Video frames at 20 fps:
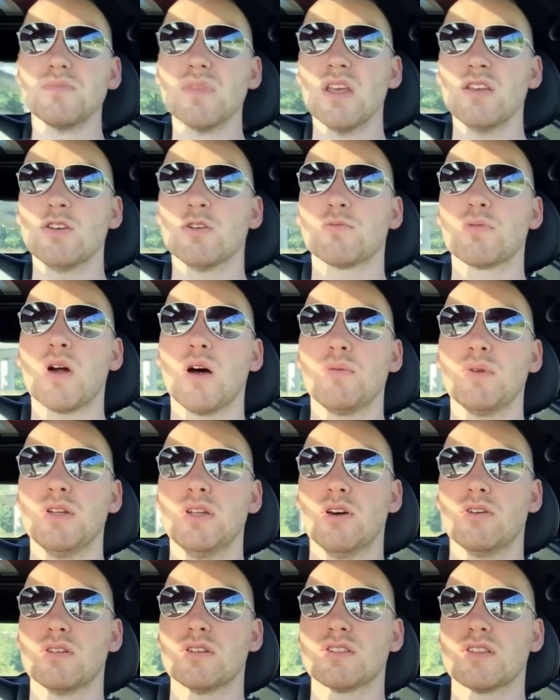you'll probably
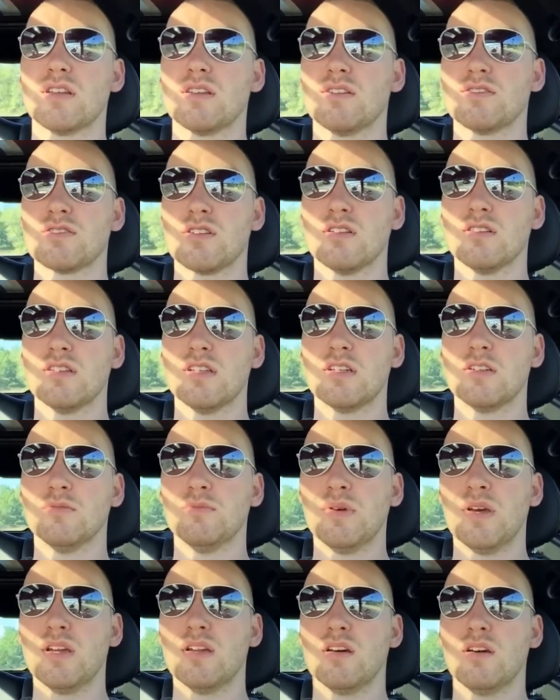notice that there's a little
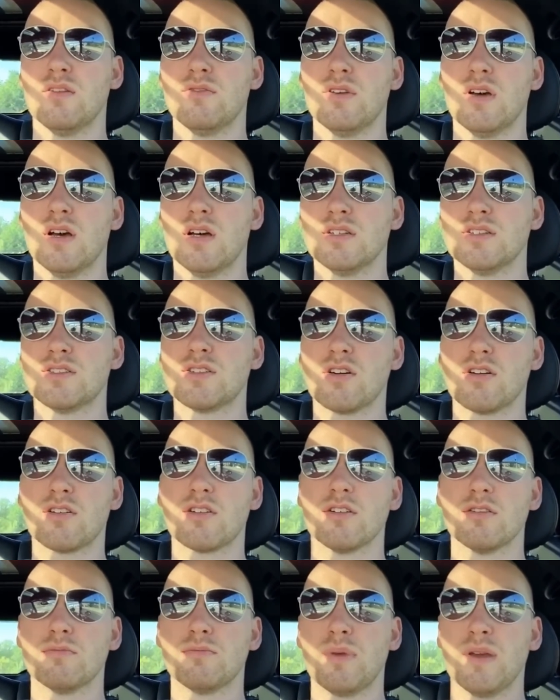bit of a
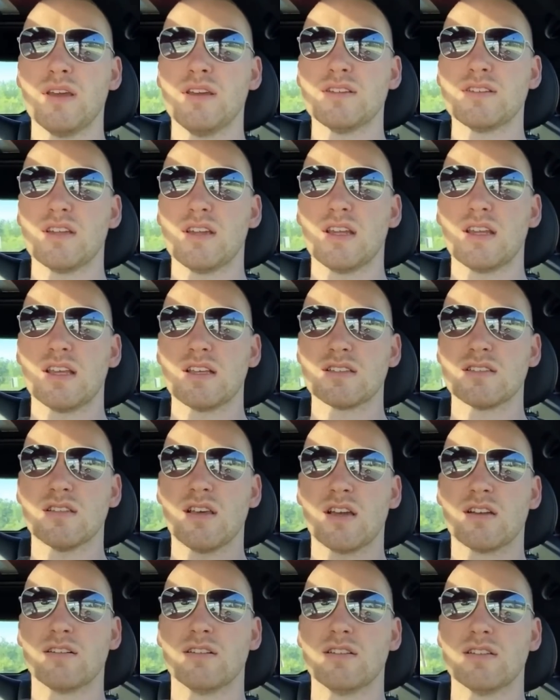darker base and it gets
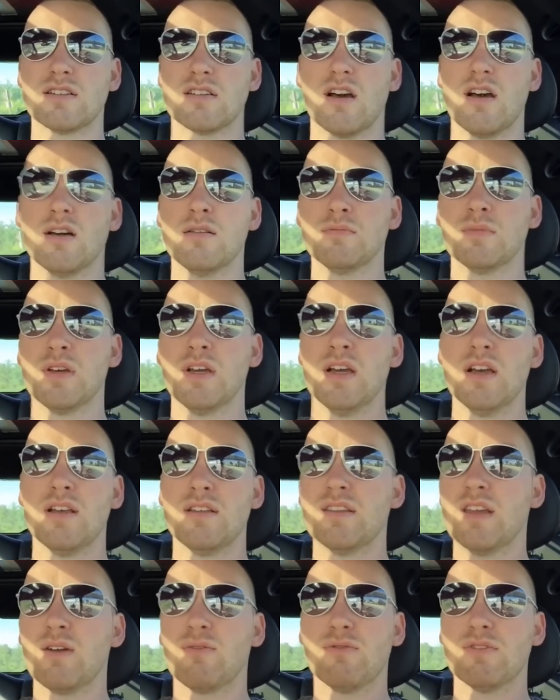lighter at the top.
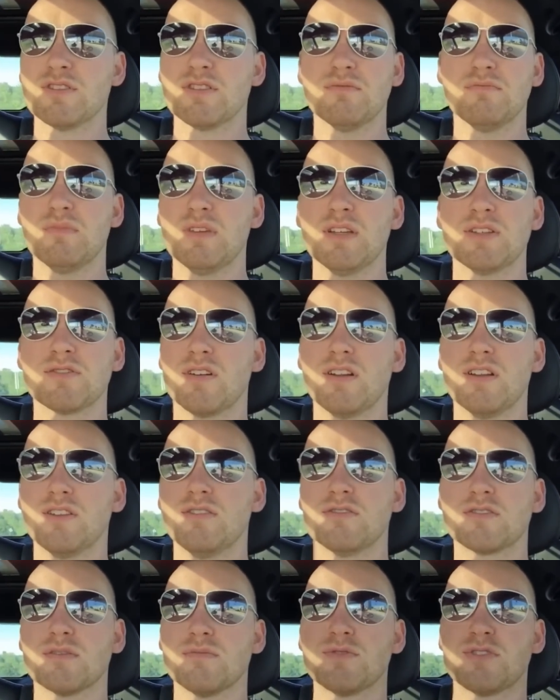That wasn't me trying to
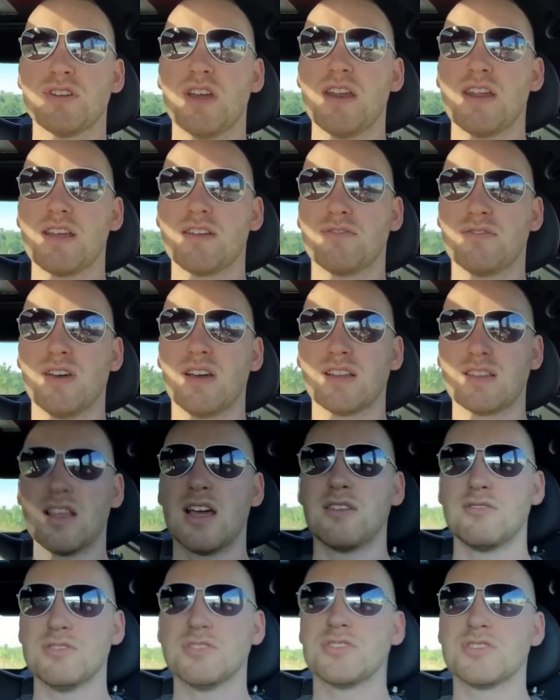do some shading effect.
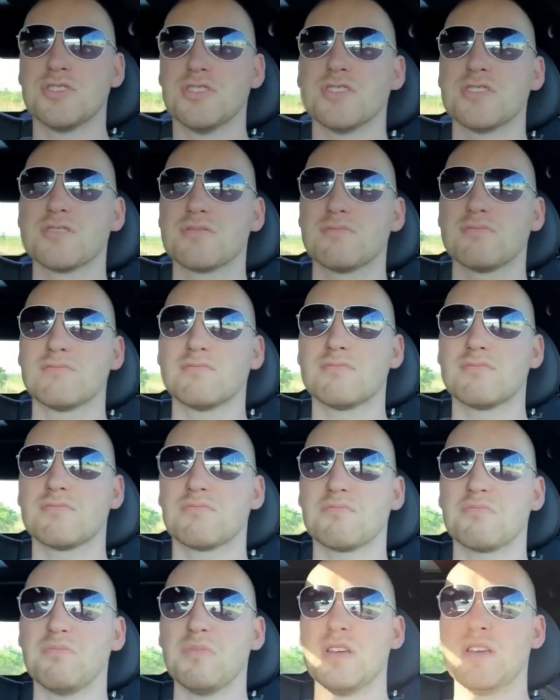That was just
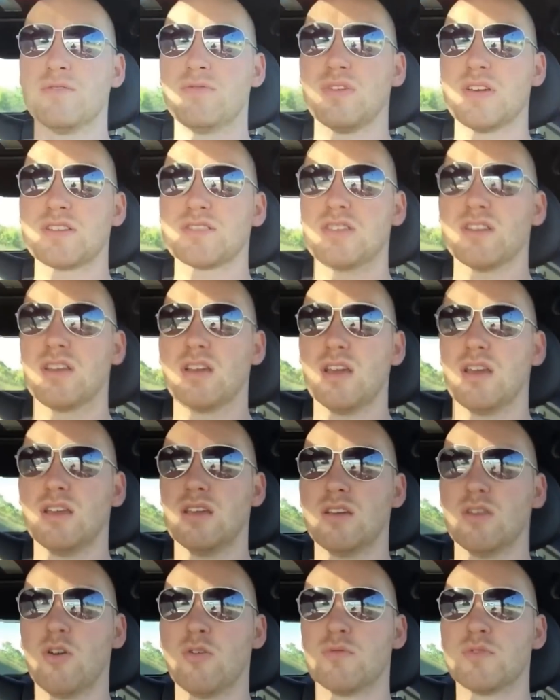me fixing
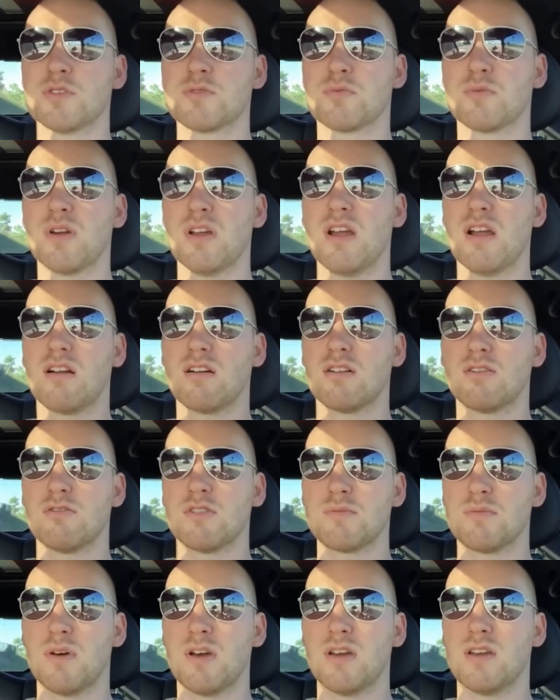a overspray error
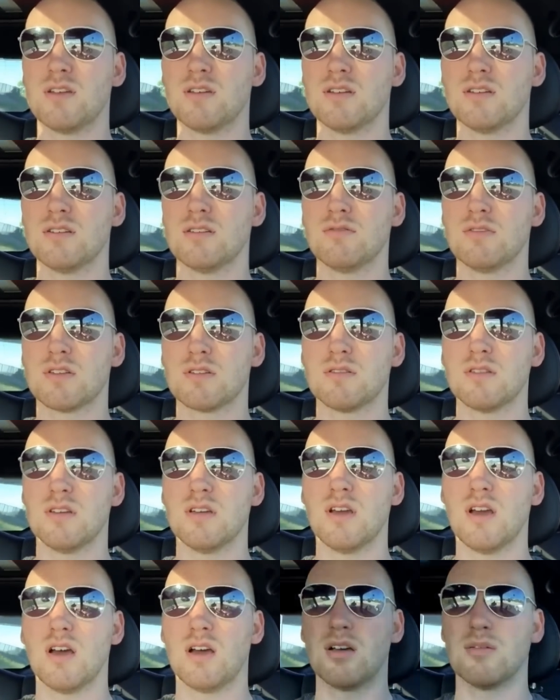with
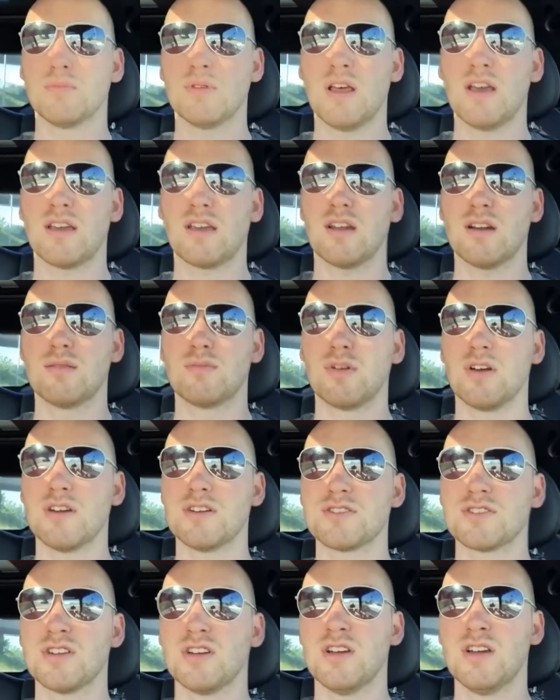the black
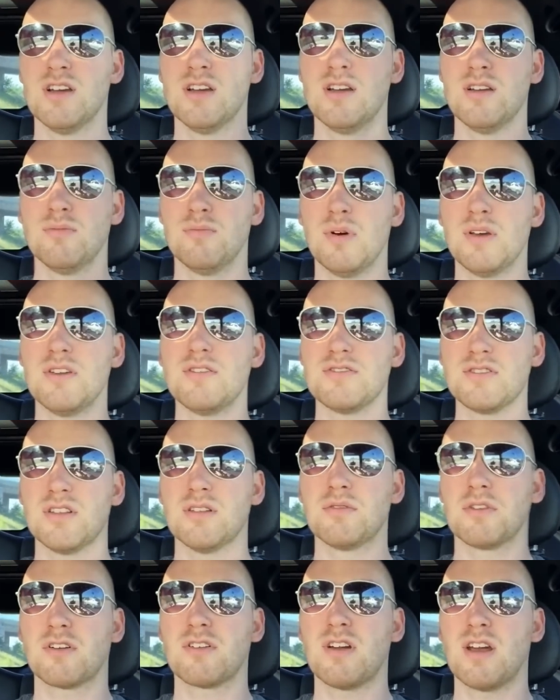airbrush by using
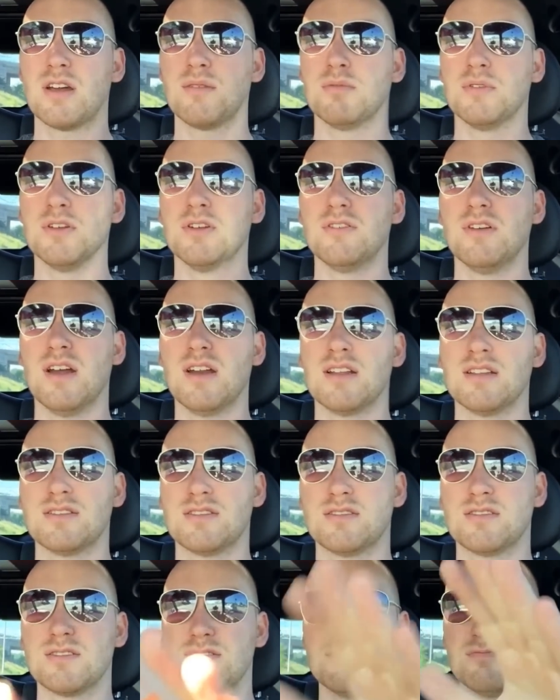the Macragge blue, and
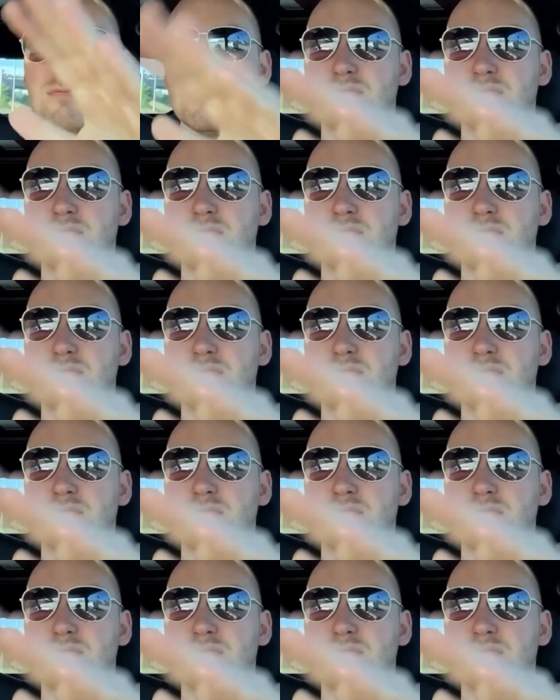it's